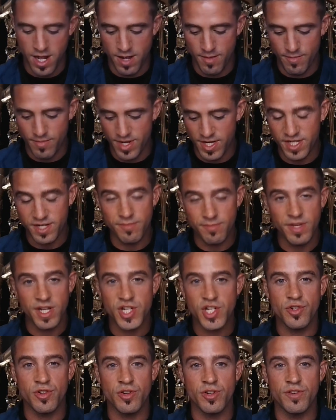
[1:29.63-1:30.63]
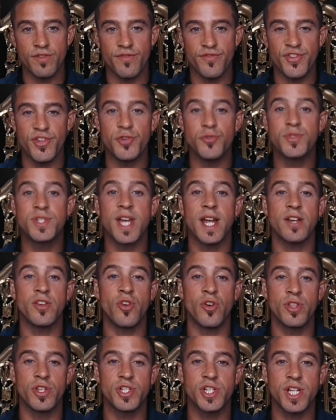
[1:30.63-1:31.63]
but it's a mixture of new
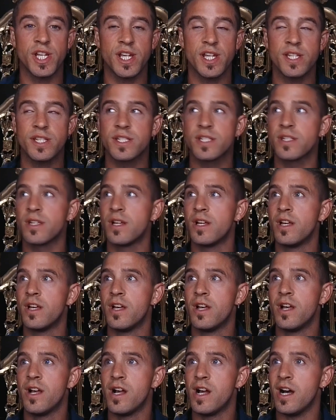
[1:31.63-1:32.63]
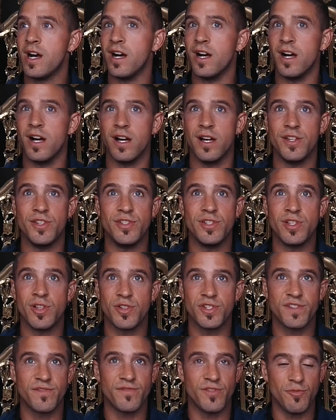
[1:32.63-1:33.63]
technologies,
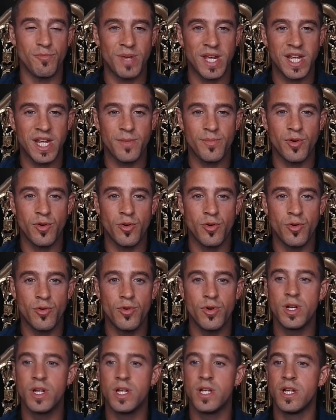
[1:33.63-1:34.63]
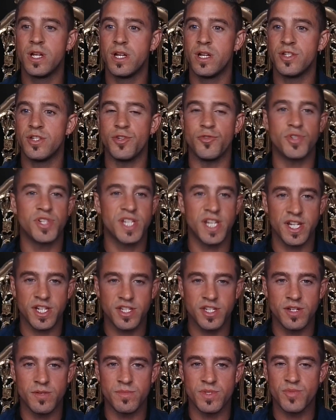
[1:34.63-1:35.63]
lots of new people, new
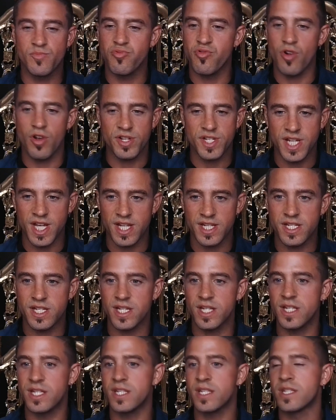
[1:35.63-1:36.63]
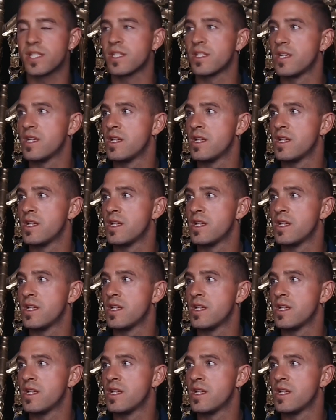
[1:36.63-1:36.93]
systems, processes,